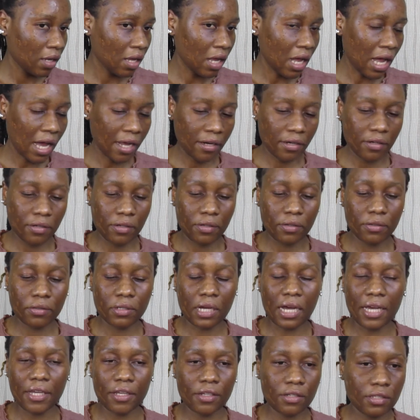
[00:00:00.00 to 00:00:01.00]
I don't know,
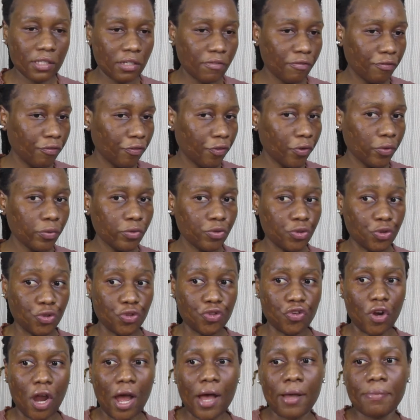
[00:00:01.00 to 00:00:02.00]
I used a few
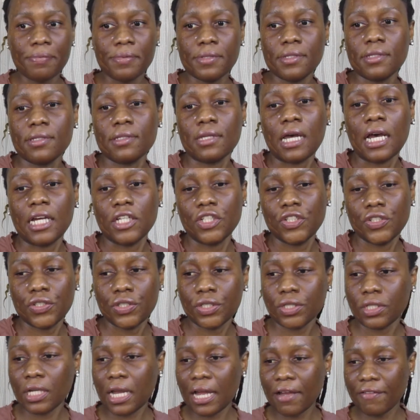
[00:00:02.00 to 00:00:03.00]
drops. I
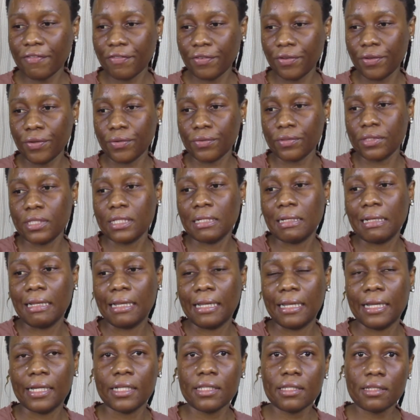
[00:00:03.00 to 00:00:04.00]
should have used a
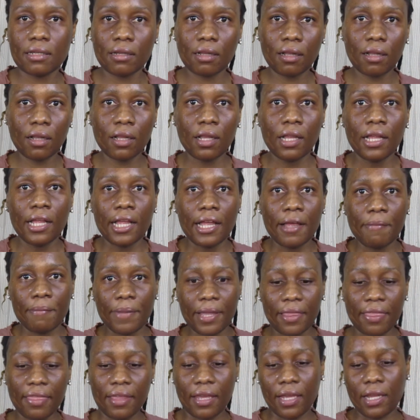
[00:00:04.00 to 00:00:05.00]
little,
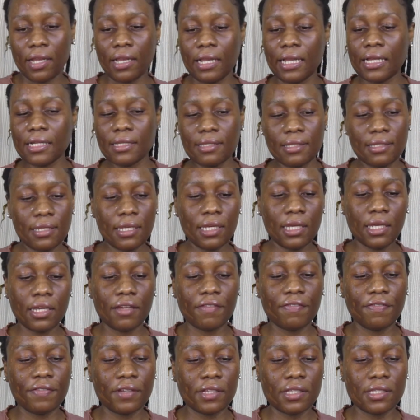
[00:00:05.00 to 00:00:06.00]
but then let's see
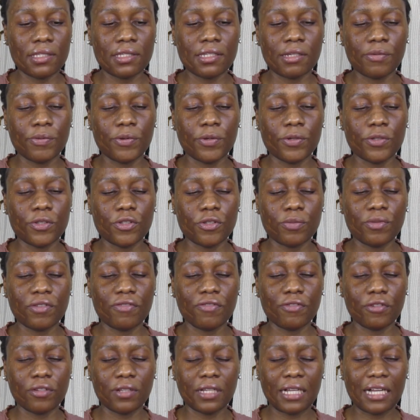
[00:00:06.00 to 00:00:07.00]
if it's supposed to be
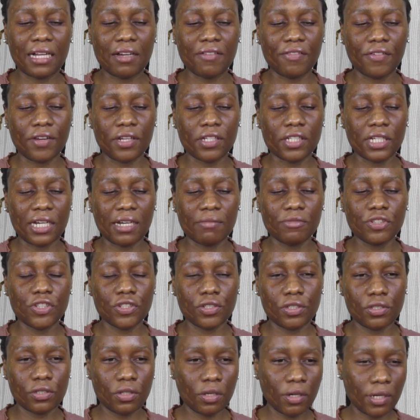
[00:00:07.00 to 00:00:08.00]
full coverage. I'm
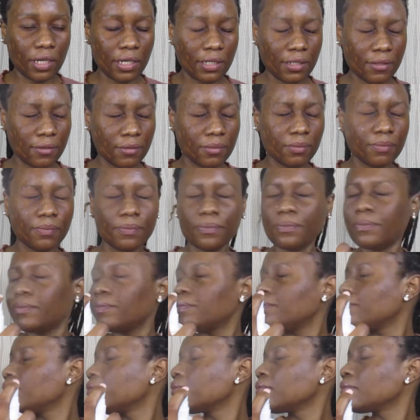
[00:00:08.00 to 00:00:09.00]
just gonna,
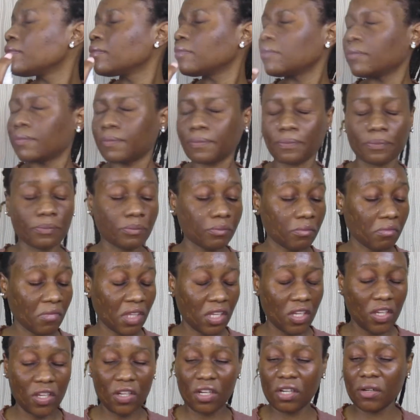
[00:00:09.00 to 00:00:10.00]

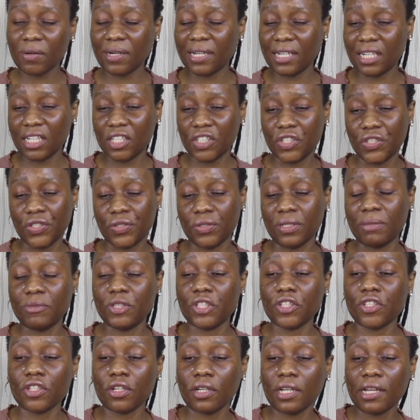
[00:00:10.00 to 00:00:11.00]
you know what I do, I'm
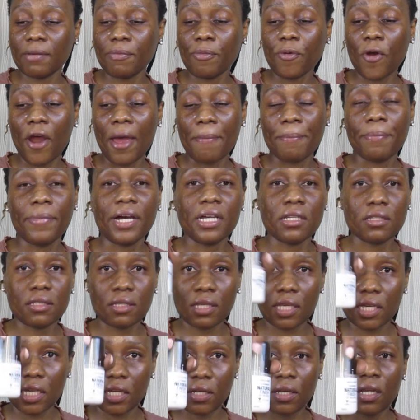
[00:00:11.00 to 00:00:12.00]
just gonna prep my
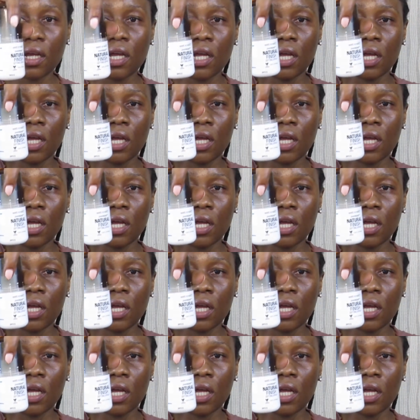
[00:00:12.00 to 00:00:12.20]
skin